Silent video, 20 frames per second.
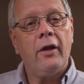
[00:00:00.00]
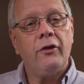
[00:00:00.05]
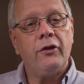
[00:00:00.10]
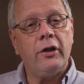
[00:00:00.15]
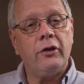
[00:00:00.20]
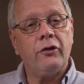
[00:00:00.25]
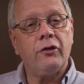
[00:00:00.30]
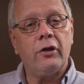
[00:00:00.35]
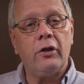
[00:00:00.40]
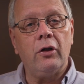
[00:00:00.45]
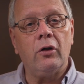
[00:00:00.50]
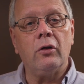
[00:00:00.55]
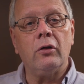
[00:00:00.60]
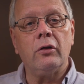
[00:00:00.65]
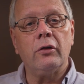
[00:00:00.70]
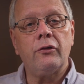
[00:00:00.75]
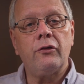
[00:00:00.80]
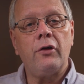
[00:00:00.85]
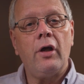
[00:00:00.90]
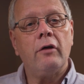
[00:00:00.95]
This
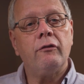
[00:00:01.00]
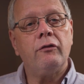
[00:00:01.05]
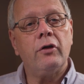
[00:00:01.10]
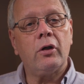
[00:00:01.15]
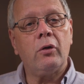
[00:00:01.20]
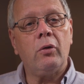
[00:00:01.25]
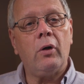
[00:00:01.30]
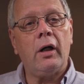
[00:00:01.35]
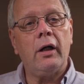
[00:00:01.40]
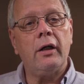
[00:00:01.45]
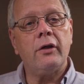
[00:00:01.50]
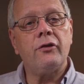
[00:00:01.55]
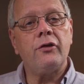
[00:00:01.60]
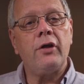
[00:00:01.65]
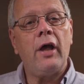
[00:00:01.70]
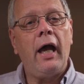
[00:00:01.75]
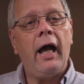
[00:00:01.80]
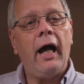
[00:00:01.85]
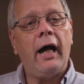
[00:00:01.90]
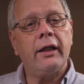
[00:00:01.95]
clause
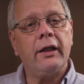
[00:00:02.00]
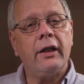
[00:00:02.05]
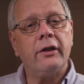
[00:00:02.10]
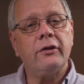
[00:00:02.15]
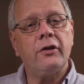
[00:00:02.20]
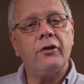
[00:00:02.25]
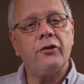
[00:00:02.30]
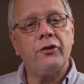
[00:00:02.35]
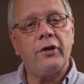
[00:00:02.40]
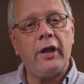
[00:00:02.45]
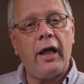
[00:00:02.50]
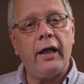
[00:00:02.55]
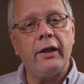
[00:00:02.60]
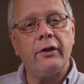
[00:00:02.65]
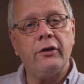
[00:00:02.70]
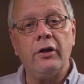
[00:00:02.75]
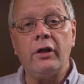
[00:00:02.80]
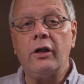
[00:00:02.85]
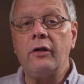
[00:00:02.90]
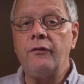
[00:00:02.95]
requires an
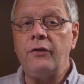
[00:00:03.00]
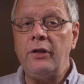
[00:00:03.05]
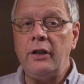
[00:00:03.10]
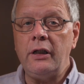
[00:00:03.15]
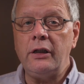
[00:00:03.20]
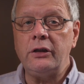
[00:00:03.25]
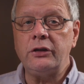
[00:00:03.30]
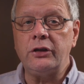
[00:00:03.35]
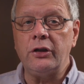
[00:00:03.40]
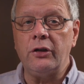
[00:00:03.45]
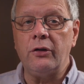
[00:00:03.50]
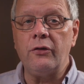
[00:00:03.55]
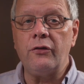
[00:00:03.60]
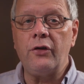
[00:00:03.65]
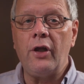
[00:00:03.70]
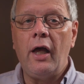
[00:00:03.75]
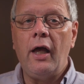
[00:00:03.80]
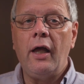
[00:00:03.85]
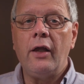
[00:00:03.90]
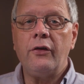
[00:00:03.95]
understanding of the
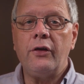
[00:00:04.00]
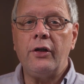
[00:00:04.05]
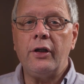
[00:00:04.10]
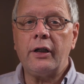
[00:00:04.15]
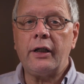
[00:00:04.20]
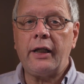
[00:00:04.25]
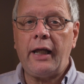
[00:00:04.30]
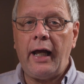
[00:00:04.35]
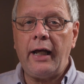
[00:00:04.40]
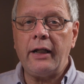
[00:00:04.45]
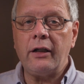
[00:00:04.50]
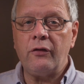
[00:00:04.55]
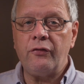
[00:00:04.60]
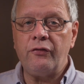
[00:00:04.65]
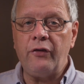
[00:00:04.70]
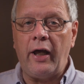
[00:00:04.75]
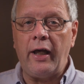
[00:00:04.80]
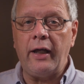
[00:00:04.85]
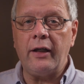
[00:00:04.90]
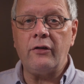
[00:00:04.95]
issues that can
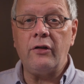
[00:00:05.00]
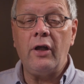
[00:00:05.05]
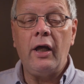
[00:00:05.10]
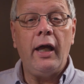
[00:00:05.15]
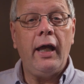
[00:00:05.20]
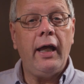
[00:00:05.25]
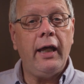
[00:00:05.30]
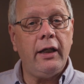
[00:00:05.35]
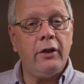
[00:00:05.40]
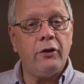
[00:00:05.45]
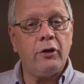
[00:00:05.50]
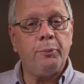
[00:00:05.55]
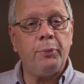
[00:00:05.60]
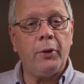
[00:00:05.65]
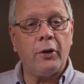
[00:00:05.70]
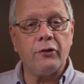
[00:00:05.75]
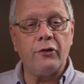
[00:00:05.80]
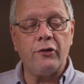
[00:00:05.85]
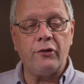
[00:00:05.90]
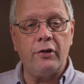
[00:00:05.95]
affect, either
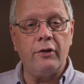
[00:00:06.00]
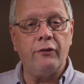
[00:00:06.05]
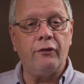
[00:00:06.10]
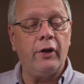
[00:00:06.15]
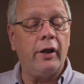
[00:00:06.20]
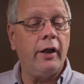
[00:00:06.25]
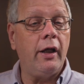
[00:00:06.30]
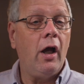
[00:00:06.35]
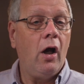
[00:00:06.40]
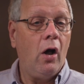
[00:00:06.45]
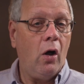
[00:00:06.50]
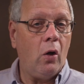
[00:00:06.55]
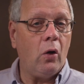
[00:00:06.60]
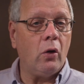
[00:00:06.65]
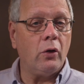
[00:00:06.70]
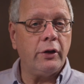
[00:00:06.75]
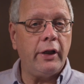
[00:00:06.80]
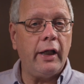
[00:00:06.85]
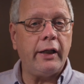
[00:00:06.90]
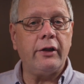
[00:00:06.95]
positively
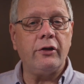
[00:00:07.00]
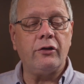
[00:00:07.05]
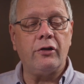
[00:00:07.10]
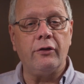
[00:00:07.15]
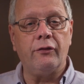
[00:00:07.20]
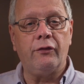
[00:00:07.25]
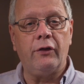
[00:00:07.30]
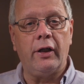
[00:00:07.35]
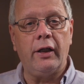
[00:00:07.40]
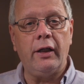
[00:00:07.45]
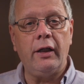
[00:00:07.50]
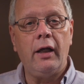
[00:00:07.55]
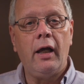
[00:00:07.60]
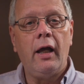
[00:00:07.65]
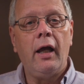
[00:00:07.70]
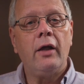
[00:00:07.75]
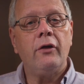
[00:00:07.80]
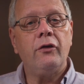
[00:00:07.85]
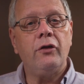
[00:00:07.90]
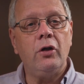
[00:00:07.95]
or negatively,
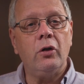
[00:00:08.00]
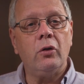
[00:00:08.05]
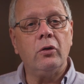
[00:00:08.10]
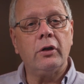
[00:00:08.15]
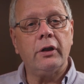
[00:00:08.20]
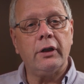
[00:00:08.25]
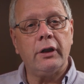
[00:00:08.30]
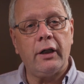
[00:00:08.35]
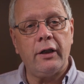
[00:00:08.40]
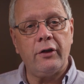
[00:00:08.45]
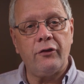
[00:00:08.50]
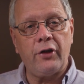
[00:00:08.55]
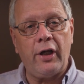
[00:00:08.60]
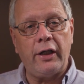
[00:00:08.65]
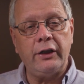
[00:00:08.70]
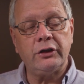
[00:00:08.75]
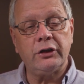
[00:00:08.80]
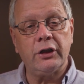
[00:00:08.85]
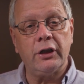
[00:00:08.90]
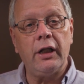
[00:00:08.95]
the
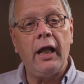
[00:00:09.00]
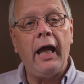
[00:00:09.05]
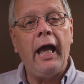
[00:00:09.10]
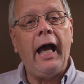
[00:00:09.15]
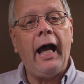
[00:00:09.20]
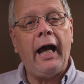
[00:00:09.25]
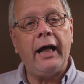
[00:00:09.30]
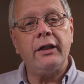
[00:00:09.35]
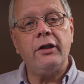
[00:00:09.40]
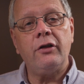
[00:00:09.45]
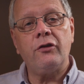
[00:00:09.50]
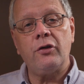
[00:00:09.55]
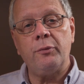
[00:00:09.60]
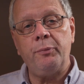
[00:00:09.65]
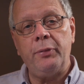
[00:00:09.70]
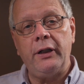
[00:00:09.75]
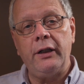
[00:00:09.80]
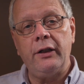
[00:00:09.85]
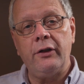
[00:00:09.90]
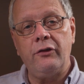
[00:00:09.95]
organisation and its
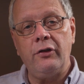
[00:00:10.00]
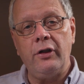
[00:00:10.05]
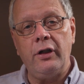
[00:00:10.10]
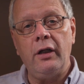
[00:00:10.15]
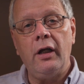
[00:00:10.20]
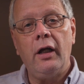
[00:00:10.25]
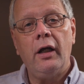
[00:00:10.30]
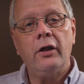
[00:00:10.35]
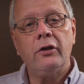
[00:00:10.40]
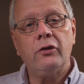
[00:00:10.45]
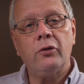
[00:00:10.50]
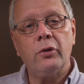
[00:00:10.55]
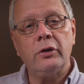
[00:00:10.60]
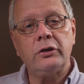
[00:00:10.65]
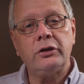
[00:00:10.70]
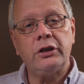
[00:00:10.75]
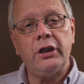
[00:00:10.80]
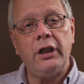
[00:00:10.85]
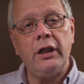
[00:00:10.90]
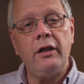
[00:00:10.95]
ability to
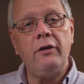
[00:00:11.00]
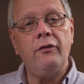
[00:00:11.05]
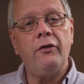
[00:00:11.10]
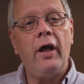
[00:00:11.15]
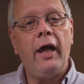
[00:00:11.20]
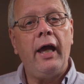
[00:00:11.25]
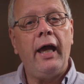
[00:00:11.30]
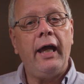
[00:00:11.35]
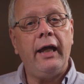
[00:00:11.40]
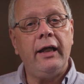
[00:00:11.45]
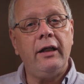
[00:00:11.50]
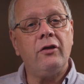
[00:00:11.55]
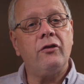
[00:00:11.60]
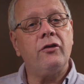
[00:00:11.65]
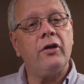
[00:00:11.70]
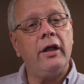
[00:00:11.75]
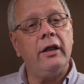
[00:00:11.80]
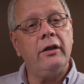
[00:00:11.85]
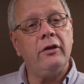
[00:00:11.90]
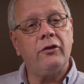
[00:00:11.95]
achieve
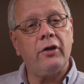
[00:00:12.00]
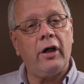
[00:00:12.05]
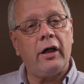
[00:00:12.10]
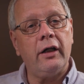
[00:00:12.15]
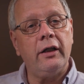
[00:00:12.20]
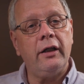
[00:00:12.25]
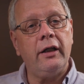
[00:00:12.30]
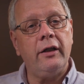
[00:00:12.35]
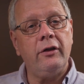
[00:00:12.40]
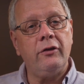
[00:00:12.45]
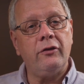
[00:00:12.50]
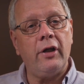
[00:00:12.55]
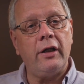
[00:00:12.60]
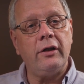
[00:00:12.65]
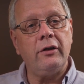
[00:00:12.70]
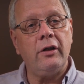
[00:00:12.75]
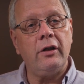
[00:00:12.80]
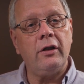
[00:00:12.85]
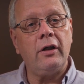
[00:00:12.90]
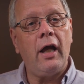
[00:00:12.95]
its entire
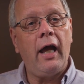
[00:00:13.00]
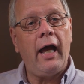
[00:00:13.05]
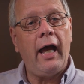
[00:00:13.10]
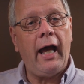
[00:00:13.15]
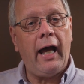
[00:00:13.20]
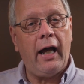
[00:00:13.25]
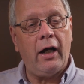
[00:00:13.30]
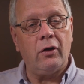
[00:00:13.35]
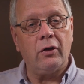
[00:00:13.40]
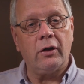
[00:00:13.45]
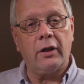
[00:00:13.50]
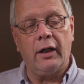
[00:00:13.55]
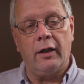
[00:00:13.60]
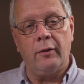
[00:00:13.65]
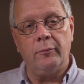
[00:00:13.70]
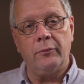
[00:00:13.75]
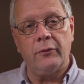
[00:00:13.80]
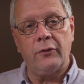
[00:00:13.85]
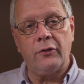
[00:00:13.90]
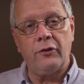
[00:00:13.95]
intended
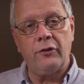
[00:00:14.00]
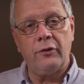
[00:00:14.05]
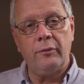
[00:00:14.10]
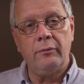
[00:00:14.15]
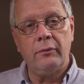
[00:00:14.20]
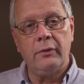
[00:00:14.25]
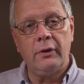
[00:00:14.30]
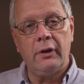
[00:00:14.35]
outcomes.